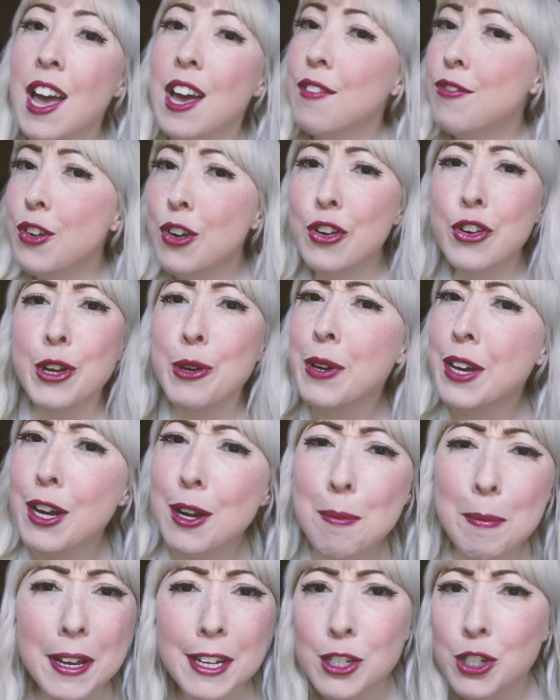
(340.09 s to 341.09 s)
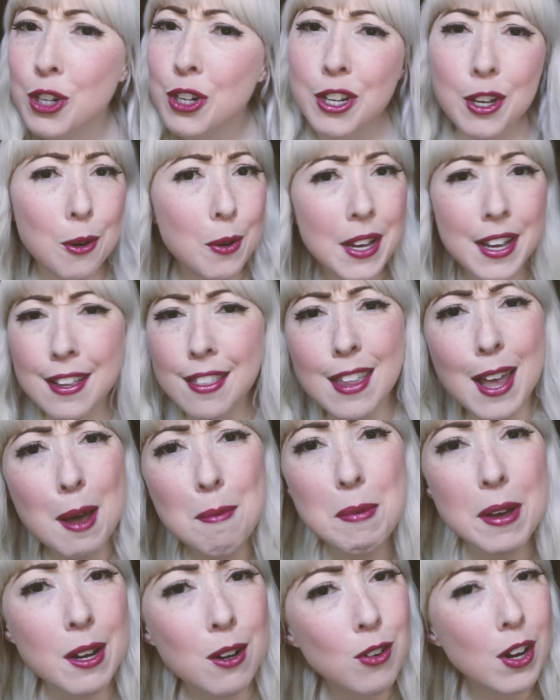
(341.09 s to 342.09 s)
If you're new here, make sure you hit
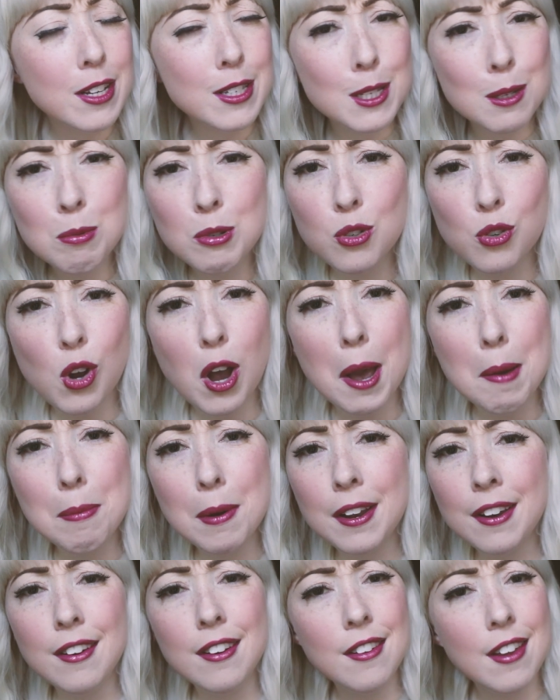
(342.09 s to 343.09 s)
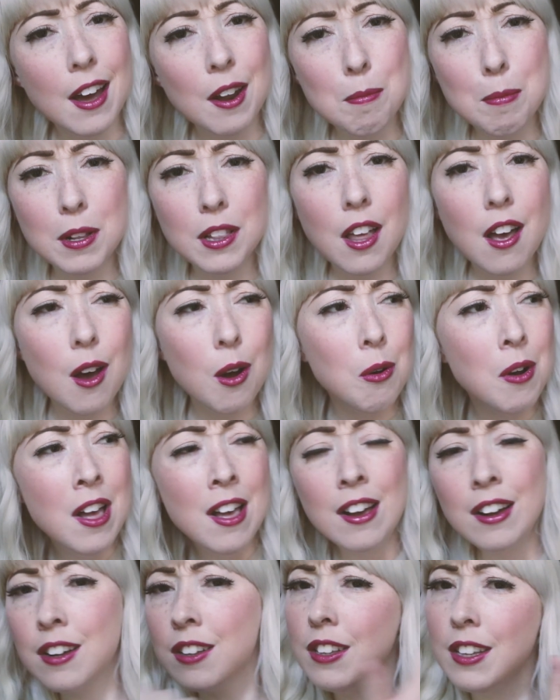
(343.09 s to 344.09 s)
that big red subscribe button down below,
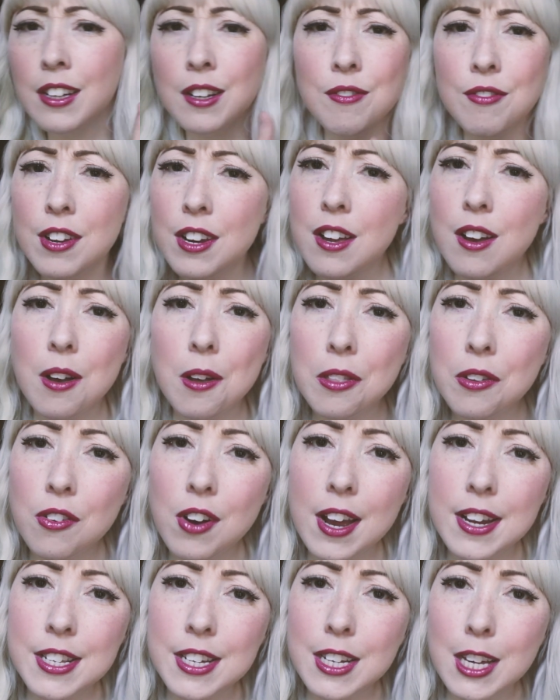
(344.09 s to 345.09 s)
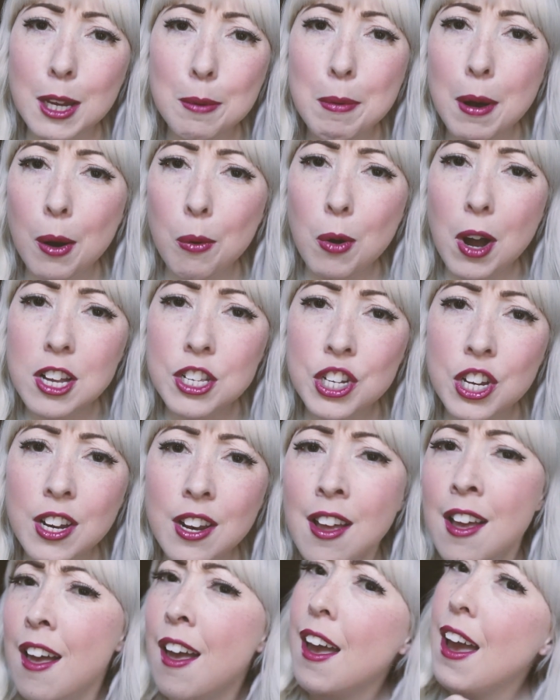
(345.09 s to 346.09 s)
click a video on the right to keep on
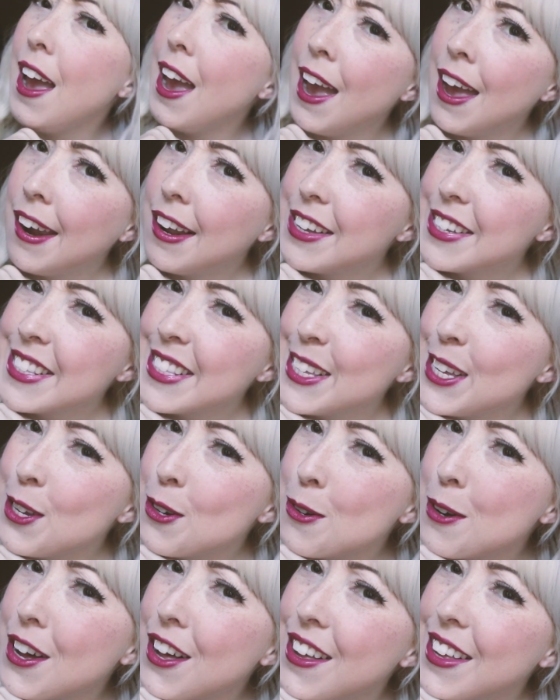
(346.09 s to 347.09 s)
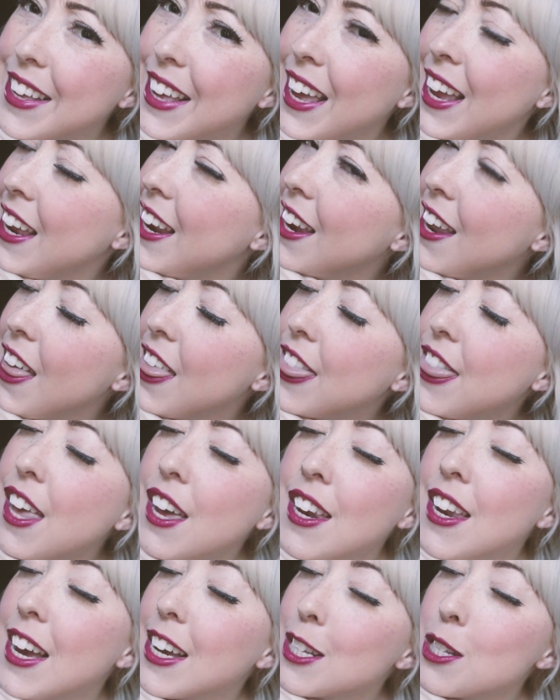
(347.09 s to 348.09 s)
watching, and I'll see you all in
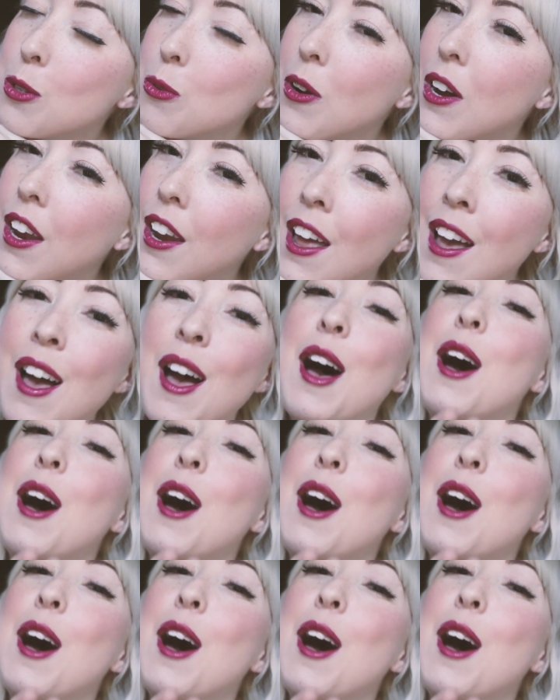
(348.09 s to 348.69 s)
the next one.